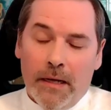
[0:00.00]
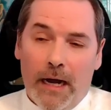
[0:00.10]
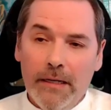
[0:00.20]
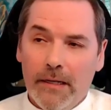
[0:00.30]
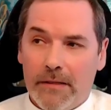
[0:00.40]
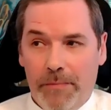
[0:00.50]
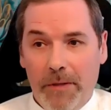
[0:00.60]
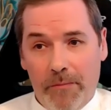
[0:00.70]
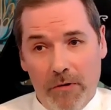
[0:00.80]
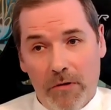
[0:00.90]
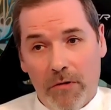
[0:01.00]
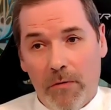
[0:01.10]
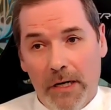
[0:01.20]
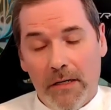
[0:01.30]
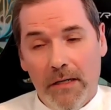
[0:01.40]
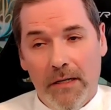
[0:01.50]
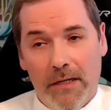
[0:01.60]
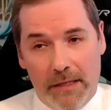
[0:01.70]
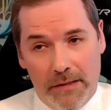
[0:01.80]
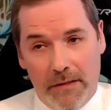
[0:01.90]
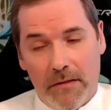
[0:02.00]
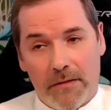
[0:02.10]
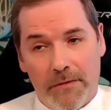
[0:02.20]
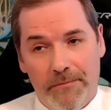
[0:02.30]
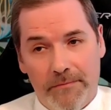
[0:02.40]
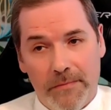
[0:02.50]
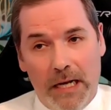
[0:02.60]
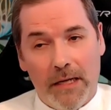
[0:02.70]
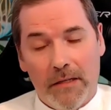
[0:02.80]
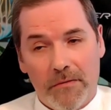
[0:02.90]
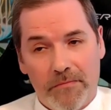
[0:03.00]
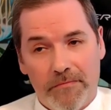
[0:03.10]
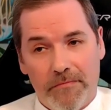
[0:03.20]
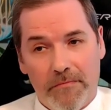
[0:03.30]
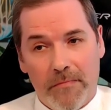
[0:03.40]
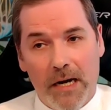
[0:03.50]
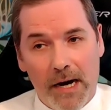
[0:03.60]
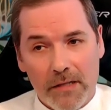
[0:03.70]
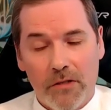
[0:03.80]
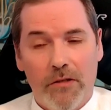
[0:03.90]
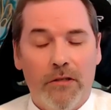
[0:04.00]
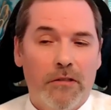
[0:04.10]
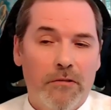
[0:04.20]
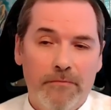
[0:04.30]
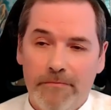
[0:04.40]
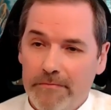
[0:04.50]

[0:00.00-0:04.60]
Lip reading: I had people who were addicts, like hardcore